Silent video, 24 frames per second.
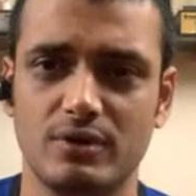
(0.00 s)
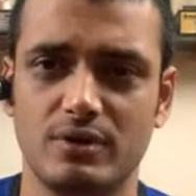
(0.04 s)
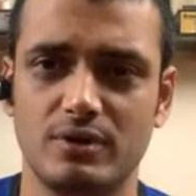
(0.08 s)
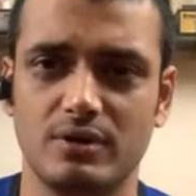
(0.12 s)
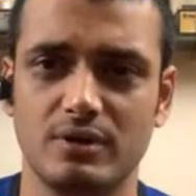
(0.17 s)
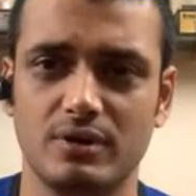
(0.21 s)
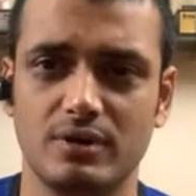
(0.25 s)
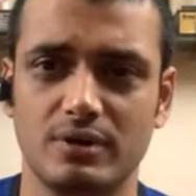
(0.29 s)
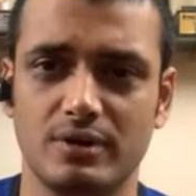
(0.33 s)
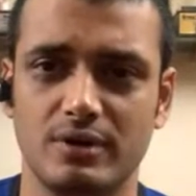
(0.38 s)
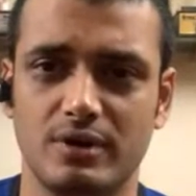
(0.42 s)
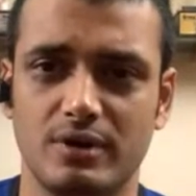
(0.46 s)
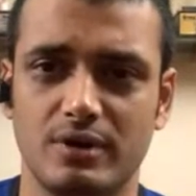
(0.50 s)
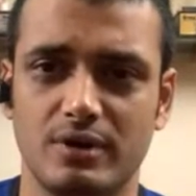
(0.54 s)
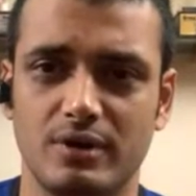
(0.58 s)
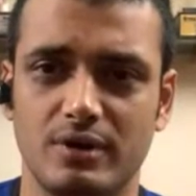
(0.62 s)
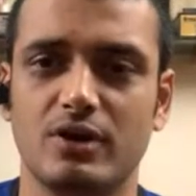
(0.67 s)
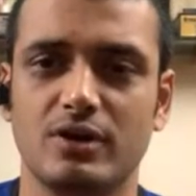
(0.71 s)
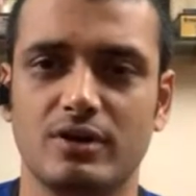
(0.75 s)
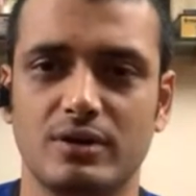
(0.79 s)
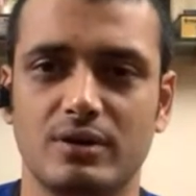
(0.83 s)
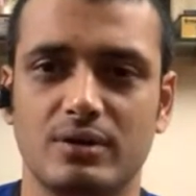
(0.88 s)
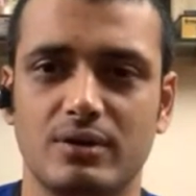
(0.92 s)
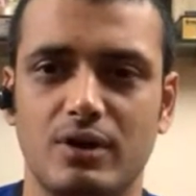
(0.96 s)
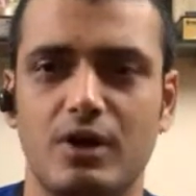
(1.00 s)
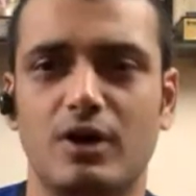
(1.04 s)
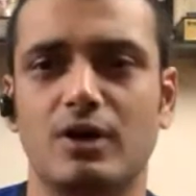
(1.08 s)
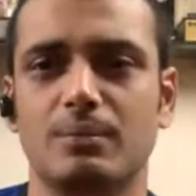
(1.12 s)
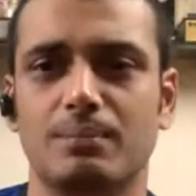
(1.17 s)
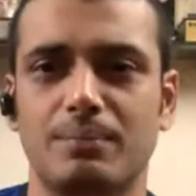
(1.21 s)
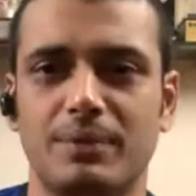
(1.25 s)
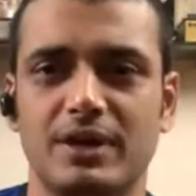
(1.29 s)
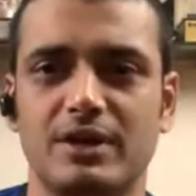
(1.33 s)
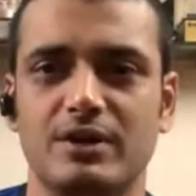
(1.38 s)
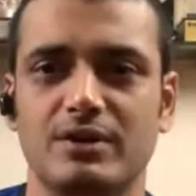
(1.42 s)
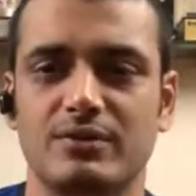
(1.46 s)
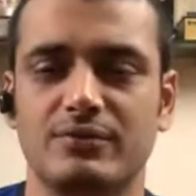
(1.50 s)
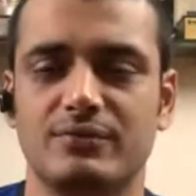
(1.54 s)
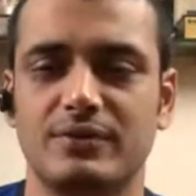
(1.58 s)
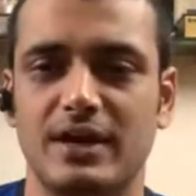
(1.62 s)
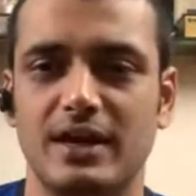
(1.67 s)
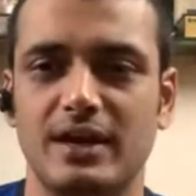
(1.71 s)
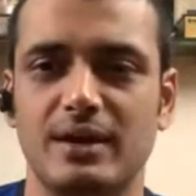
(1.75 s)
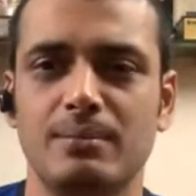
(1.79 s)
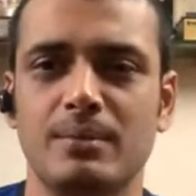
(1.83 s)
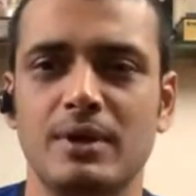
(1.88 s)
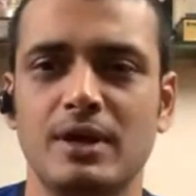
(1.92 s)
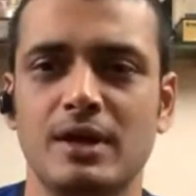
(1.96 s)
for uh, a longer long period
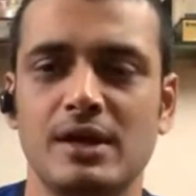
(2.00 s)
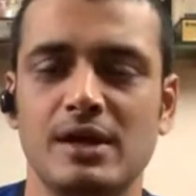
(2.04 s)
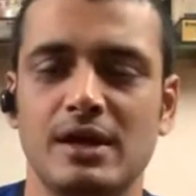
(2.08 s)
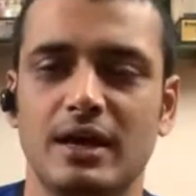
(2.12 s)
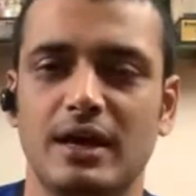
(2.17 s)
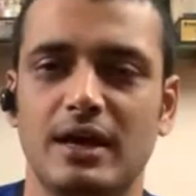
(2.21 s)
of time